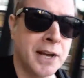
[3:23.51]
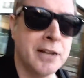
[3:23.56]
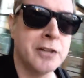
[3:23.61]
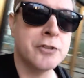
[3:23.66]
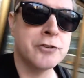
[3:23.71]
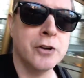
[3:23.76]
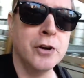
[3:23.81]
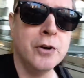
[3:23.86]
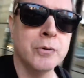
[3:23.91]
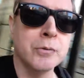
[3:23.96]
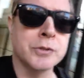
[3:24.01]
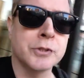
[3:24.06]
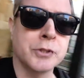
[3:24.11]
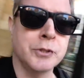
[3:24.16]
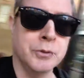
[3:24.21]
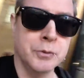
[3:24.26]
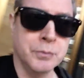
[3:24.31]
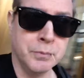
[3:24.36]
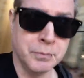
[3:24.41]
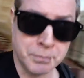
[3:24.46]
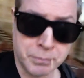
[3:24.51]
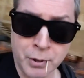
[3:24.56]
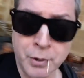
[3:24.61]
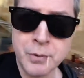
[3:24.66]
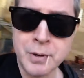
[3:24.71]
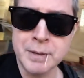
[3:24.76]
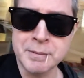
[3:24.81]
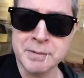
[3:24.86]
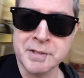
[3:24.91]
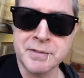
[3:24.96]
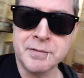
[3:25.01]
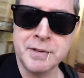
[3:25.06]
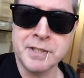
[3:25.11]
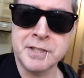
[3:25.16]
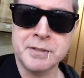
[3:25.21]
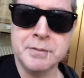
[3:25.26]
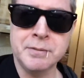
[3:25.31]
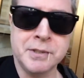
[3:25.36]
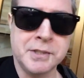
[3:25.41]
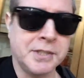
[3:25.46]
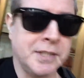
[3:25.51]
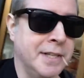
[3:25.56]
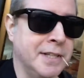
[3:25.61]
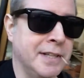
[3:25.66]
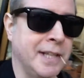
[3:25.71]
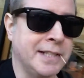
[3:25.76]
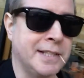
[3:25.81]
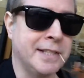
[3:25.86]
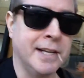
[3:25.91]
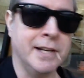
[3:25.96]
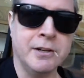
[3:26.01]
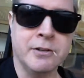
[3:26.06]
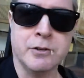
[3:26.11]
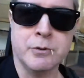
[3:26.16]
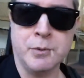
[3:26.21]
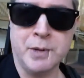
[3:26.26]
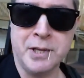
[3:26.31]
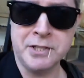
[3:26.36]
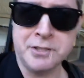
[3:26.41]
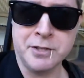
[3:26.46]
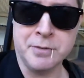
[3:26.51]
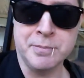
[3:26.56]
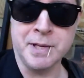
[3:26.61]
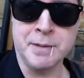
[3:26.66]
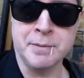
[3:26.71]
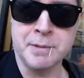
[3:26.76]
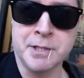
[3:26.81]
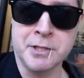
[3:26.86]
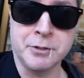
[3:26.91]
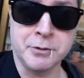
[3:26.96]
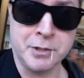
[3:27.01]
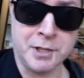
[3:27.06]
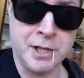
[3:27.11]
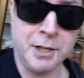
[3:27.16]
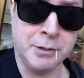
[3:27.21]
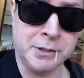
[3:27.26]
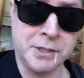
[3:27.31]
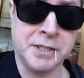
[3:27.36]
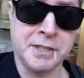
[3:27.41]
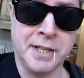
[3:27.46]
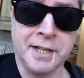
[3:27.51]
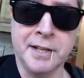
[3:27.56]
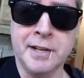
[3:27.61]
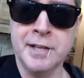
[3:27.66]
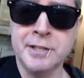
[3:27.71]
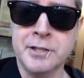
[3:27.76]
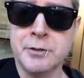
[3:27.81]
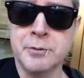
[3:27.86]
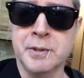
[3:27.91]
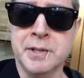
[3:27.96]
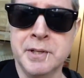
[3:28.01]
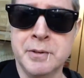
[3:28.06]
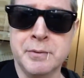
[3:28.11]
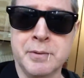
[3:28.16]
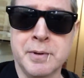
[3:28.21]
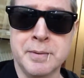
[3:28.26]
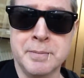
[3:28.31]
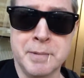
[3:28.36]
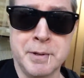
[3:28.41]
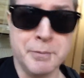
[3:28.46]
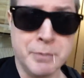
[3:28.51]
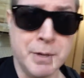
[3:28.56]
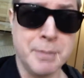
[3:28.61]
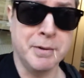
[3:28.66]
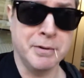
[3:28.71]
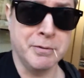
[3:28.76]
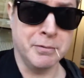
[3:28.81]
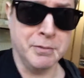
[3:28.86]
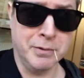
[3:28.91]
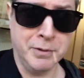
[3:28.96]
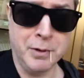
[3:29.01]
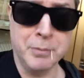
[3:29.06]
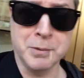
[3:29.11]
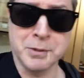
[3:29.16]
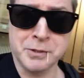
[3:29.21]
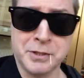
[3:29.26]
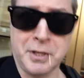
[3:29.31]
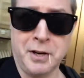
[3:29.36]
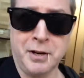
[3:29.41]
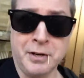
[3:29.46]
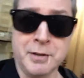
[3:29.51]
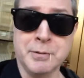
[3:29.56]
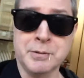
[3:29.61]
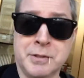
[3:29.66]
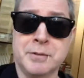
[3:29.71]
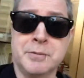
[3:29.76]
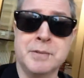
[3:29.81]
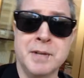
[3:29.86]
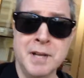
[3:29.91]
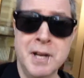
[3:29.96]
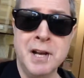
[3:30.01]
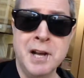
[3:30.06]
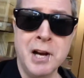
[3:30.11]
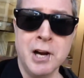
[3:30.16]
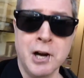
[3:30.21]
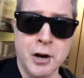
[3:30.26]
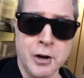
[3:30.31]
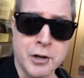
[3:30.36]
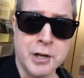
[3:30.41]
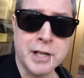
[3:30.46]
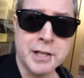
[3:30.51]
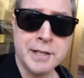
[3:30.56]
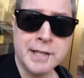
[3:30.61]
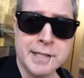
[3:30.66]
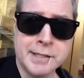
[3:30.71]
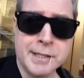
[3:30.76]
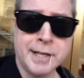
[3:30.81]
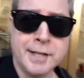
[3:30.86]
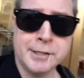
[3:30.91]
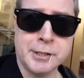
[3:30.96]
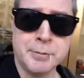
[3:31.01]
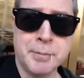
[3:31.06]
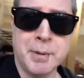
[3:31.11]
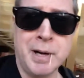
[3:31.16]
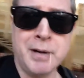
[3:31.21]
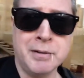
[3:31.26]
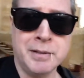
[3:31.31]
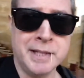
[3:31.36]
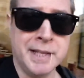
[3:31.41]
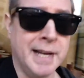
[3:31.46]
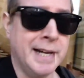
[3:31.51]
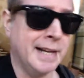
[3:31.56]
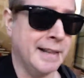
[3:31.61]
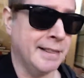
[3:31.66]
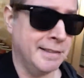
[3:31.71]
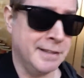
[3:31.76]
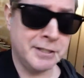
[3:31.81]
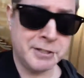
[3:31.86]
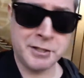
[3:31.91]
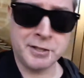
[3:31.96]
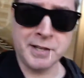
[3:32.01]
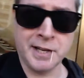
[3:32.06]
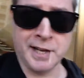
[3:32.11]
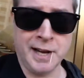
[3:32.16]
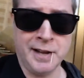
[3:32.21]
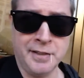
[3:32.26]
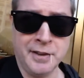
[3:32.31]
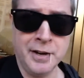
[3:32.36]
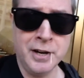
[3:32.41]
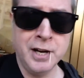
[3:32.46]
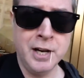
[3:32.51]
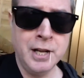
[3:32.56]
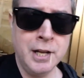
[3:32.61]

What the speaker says: Ken Jones, who programs the festival, said he'd like to get underway someday. This is the closest they could get to it, and it would have been it was a Herculean task apparently getting this together.